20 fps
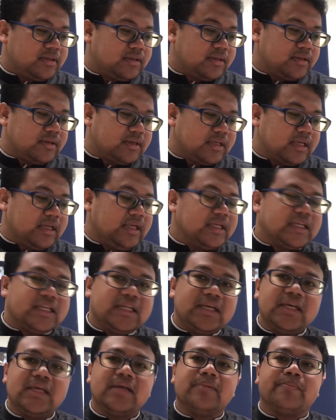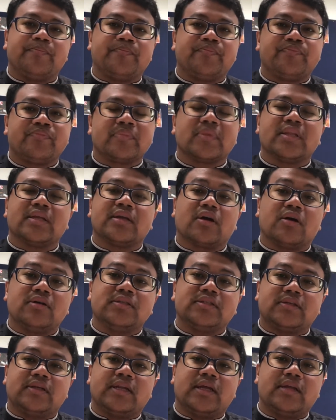okay, D
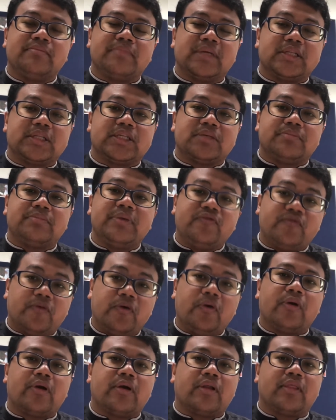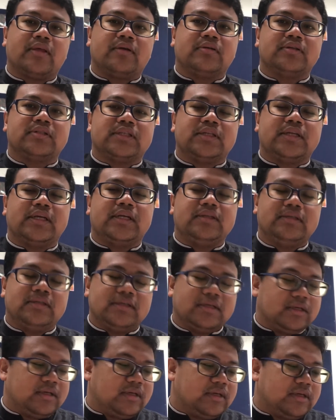consonant, but before the consonant
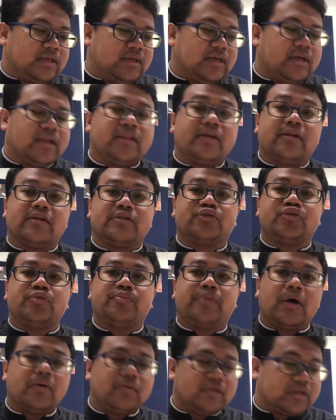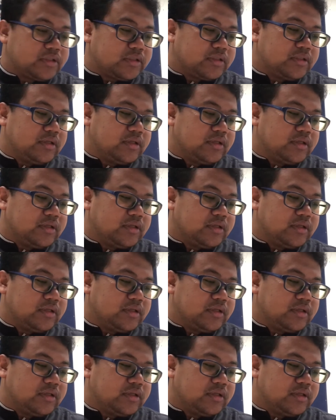there are two vowels,